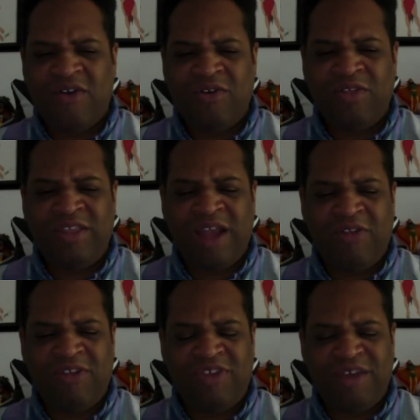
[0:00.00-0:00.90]

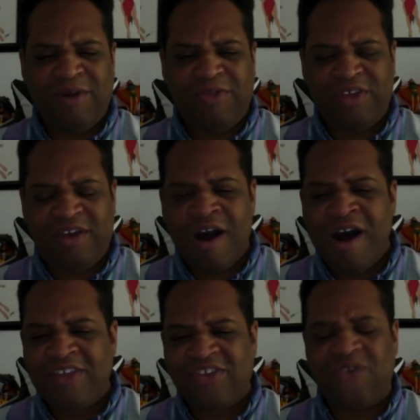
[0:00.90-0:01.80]
only think about the
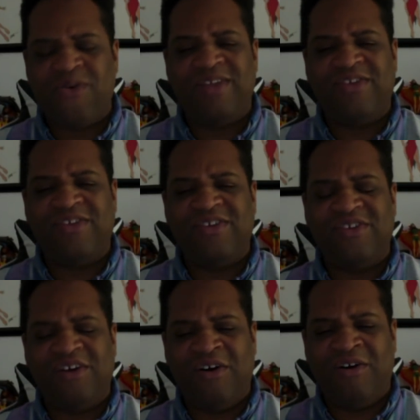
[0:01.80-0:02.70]
consequences
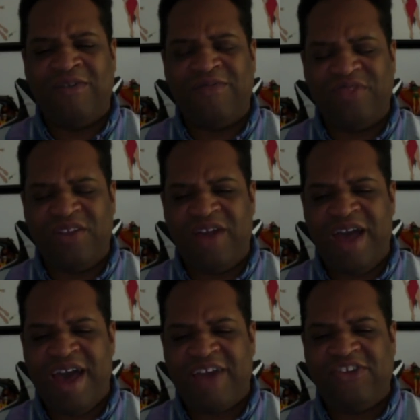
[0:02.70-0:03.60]
of their
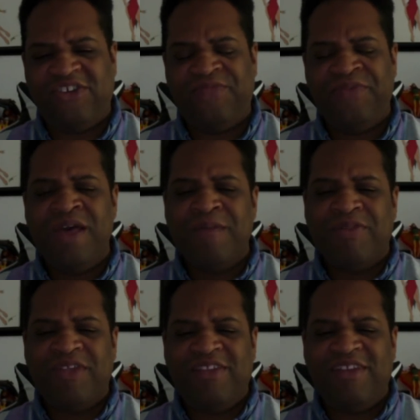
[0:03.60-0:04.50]
actions, but
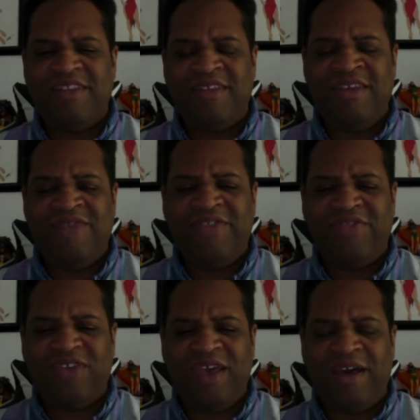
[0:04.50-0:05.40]
they didn't even
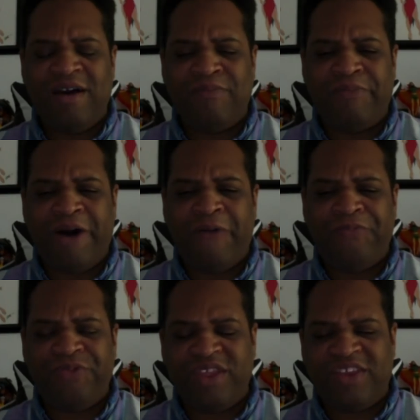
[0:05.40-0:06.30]
think about
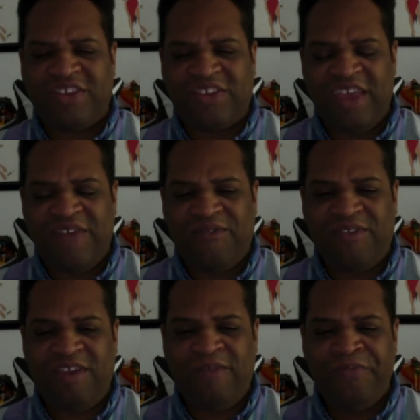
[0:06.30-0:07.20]
the
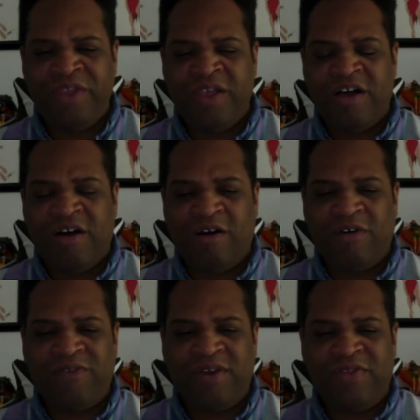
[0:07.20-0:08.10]
safety
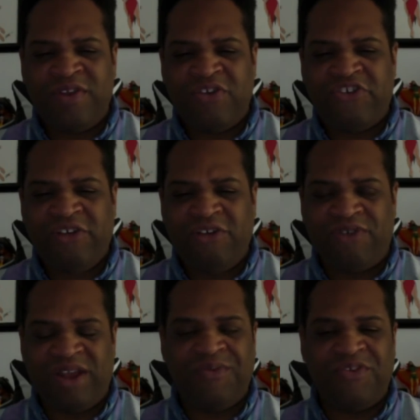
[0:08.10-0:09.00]
of their
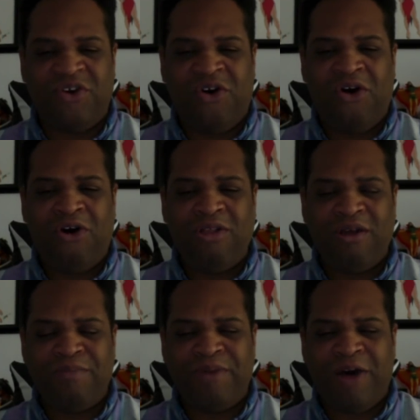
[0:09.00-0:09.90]
children. It was all
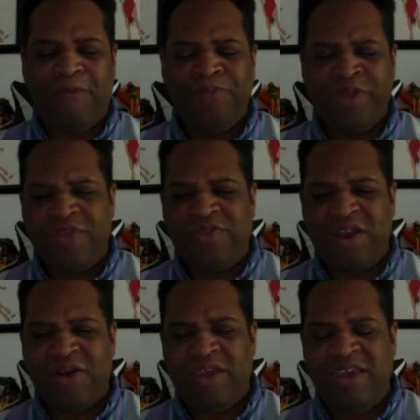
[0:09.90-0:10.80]
about
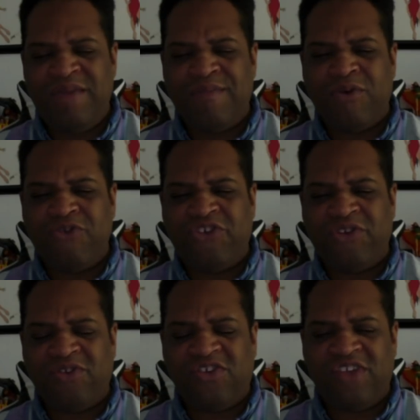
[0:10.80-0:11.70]
their
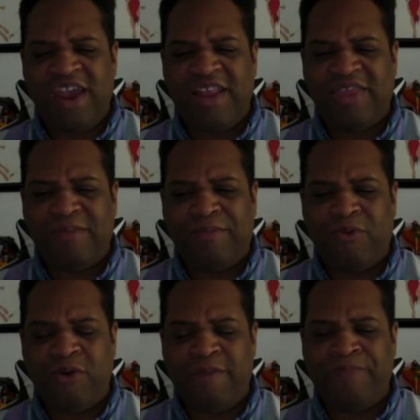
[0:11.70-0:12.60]
emotional state at the
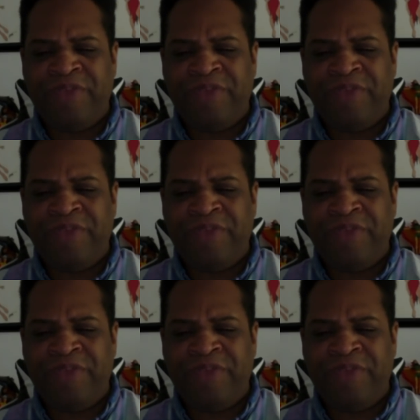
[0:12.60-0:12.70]
point,